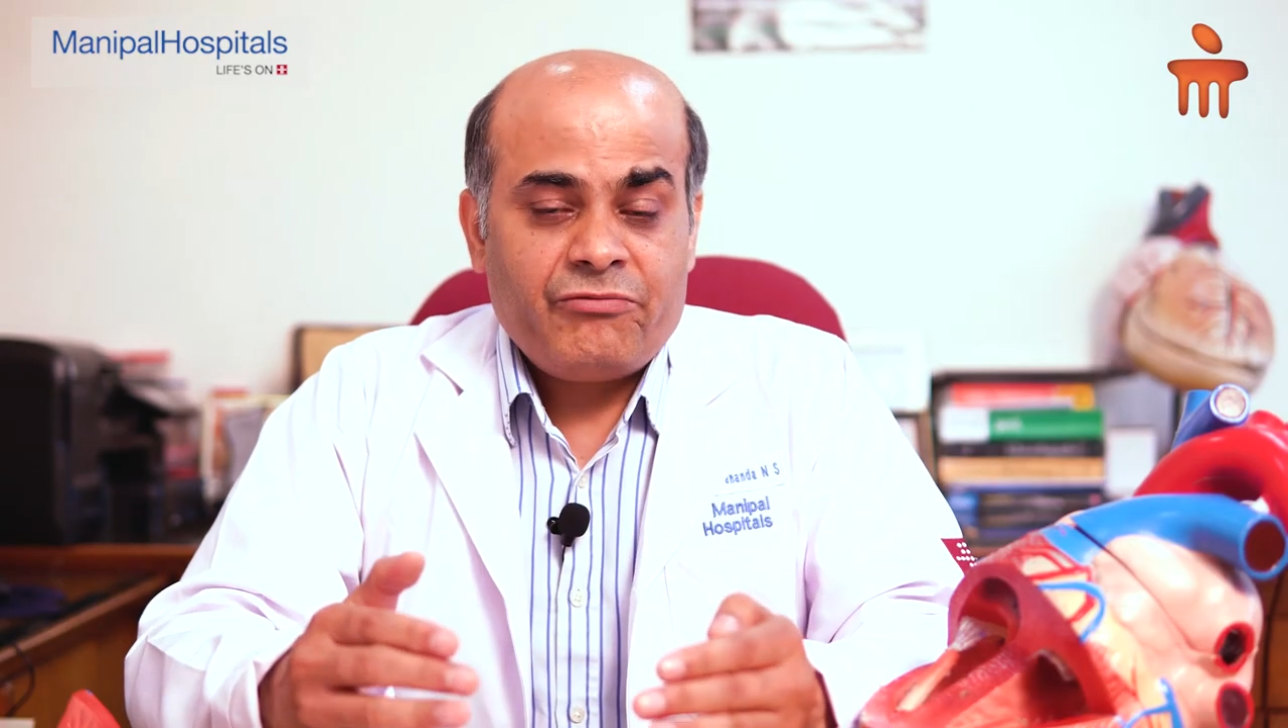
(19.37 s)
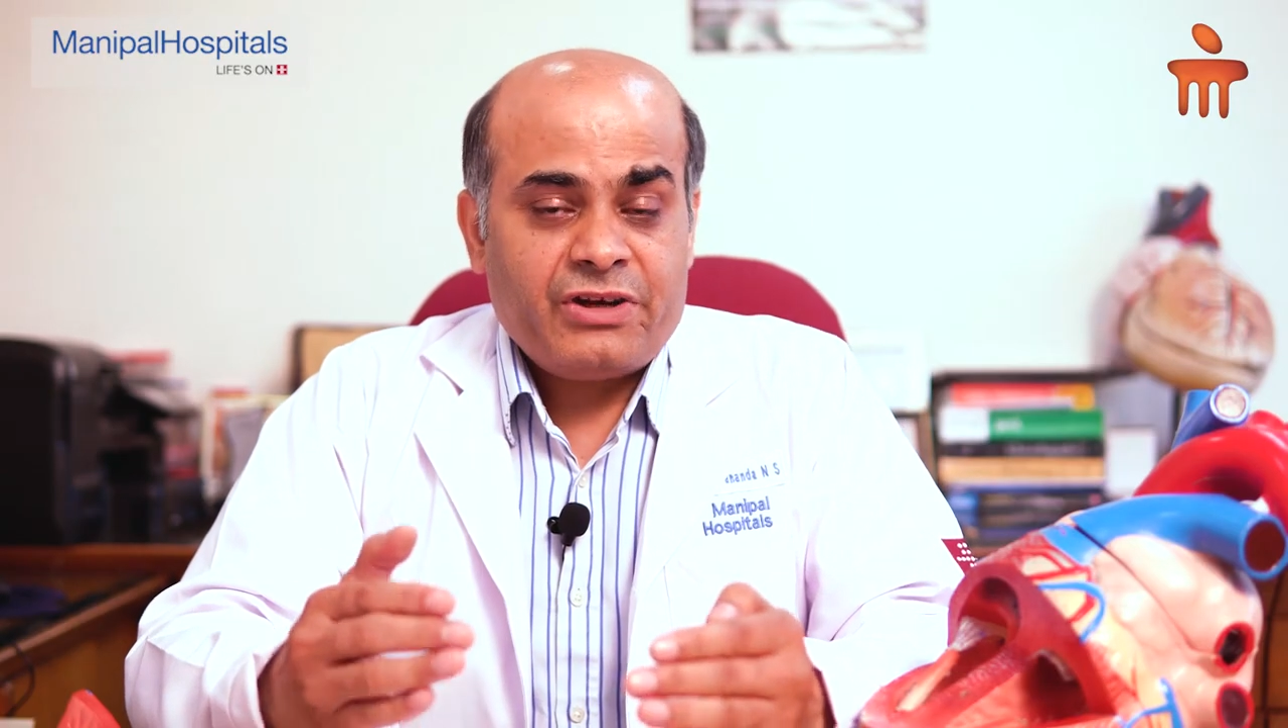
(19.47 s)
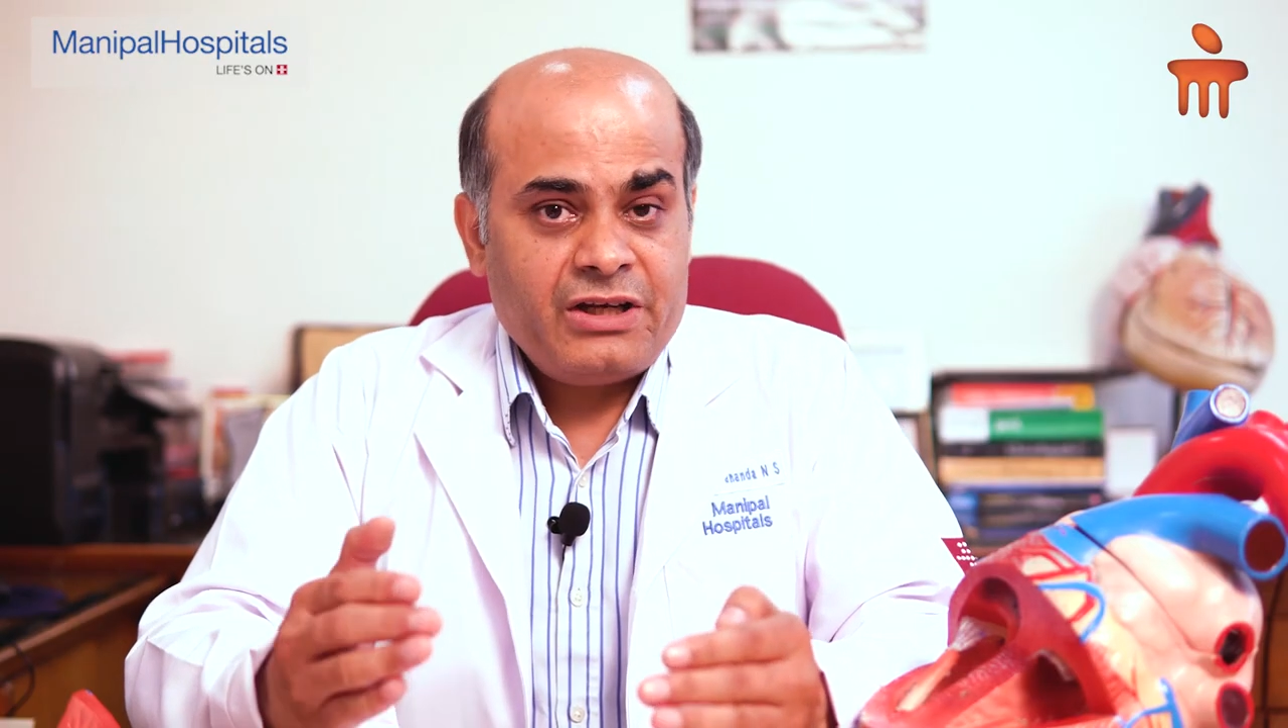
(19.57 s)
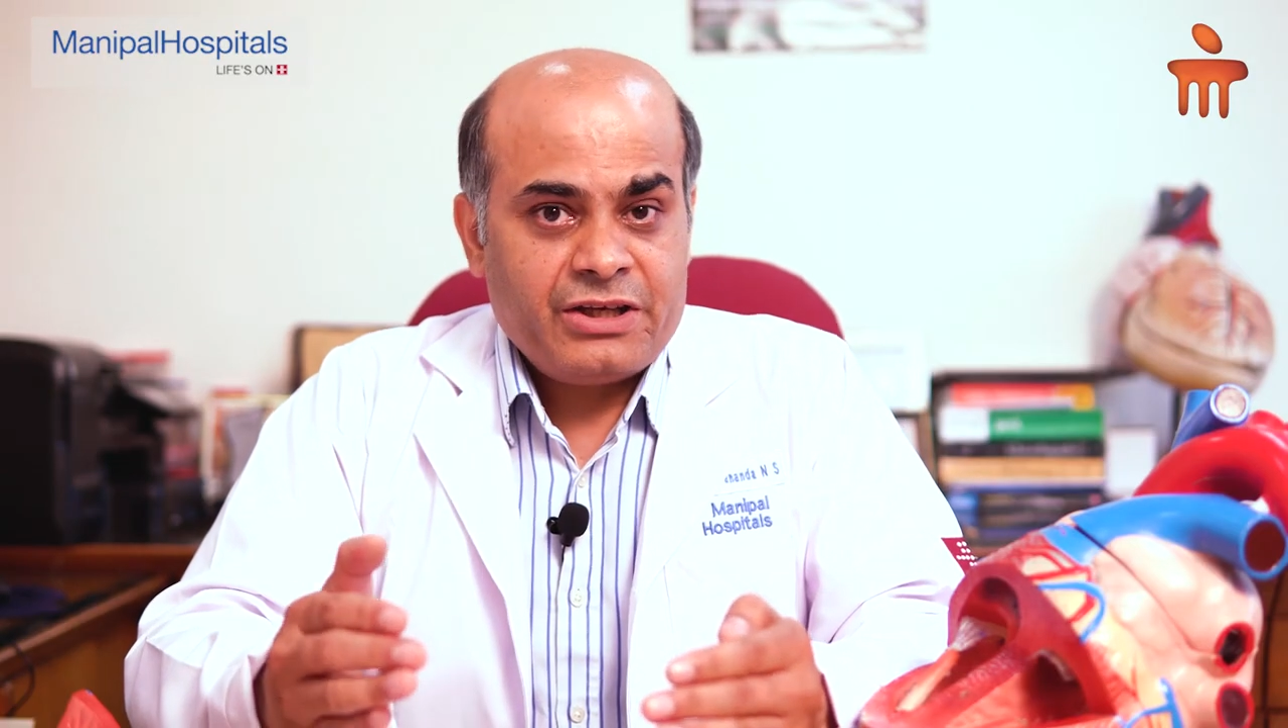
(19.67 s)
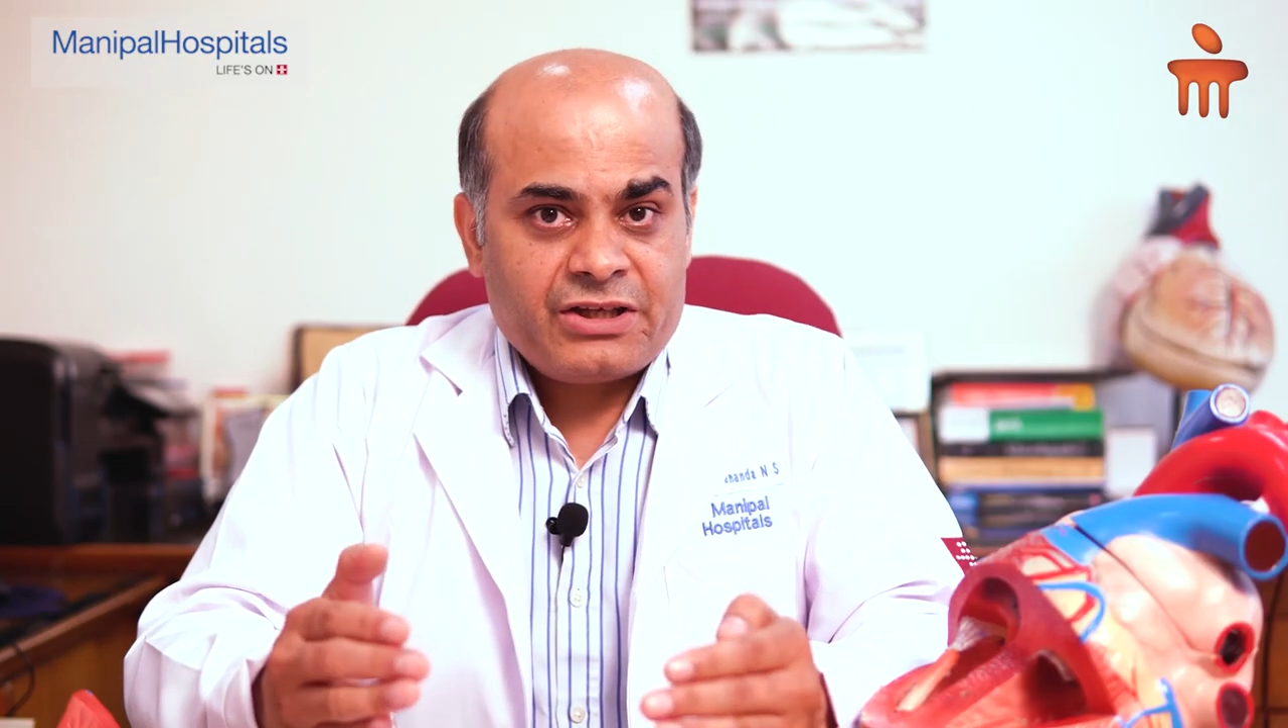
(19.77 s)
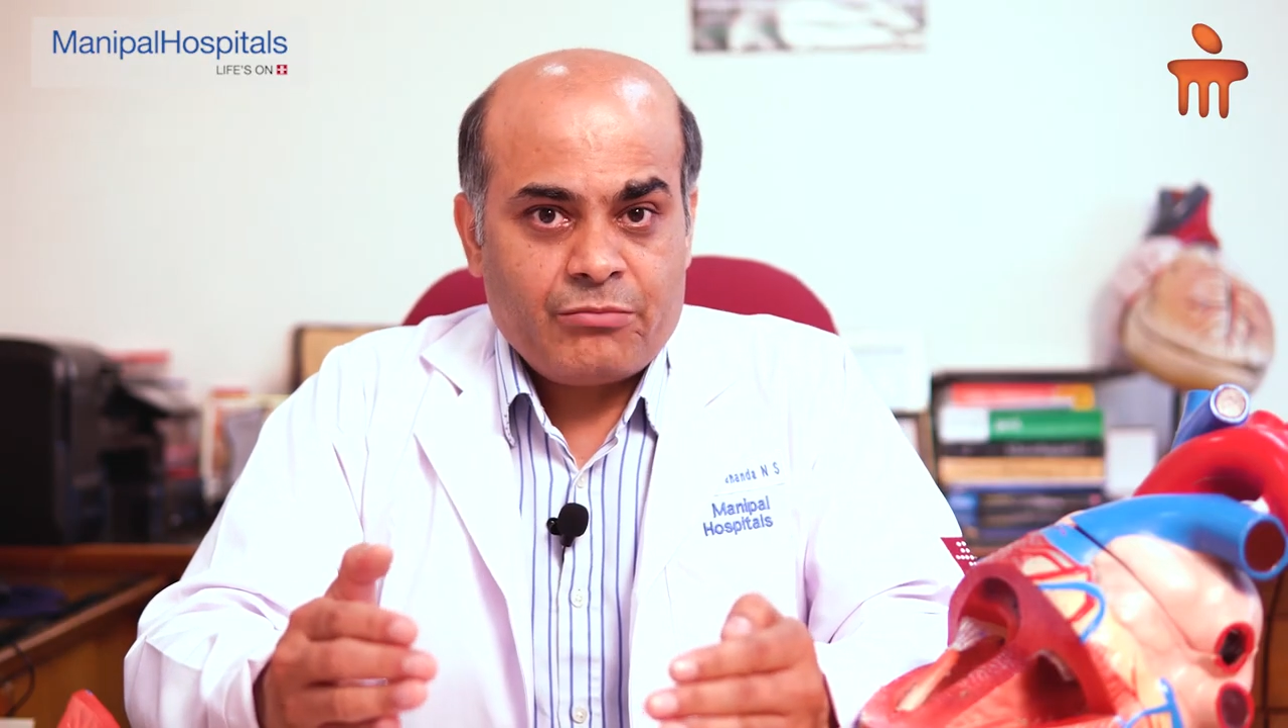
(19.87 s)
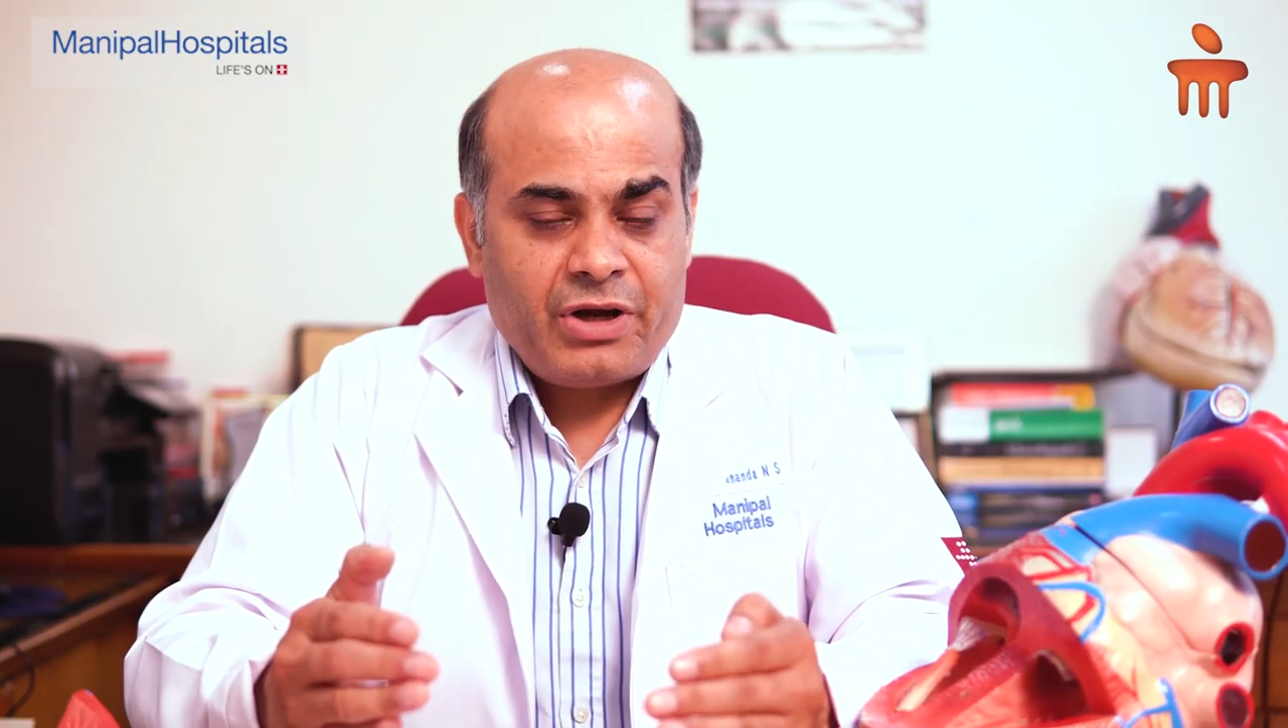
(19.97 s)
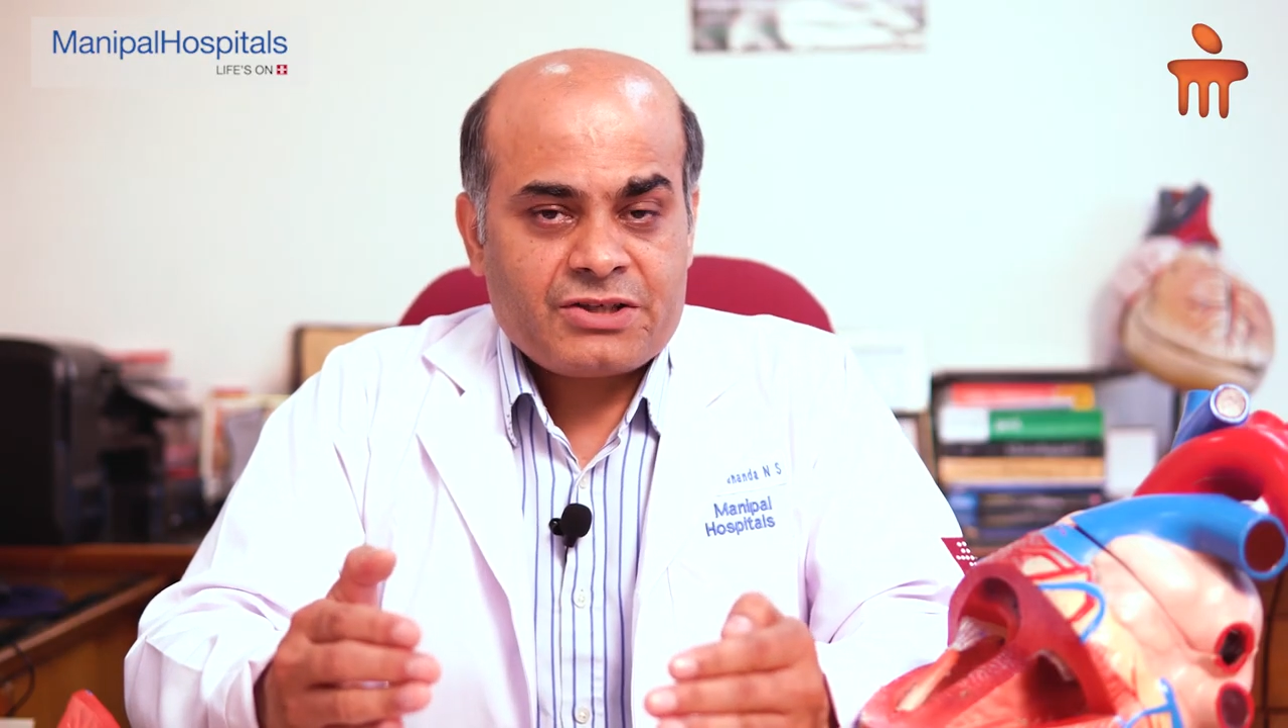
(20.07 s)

every leaking